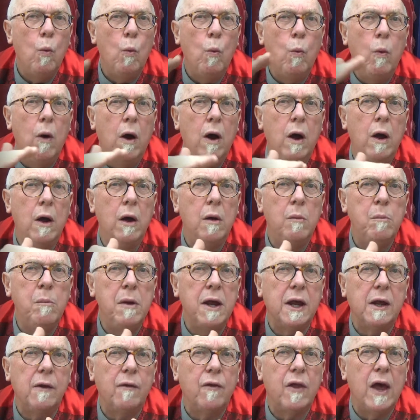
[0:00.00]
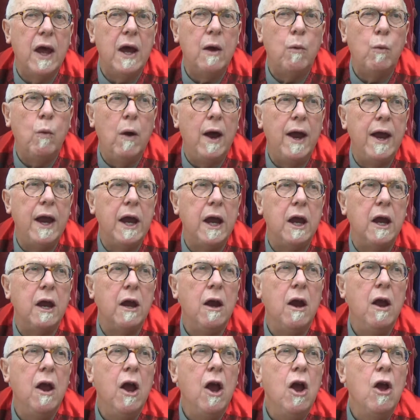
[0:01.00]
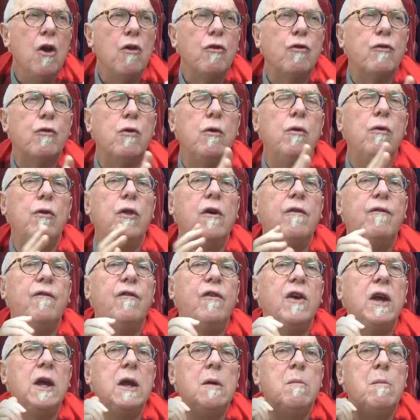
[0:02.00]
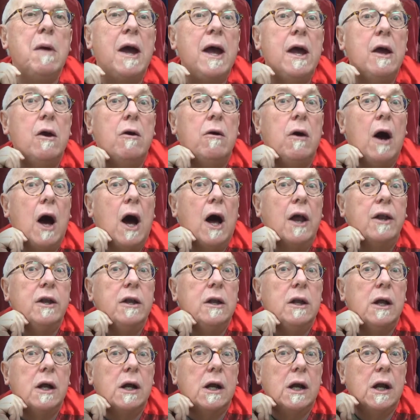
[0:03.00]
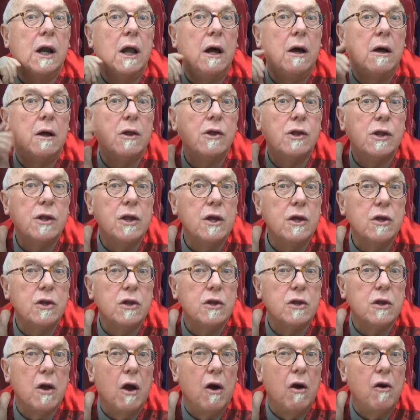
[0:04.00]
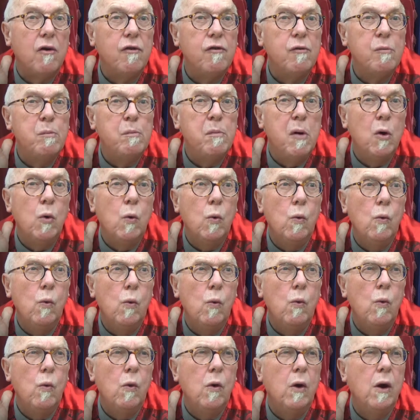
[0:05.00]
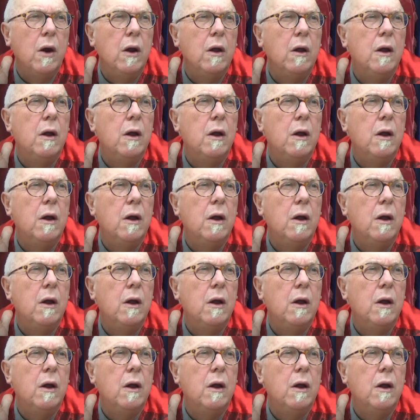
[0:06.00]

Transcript: worming their way through the female underclasses of Poole.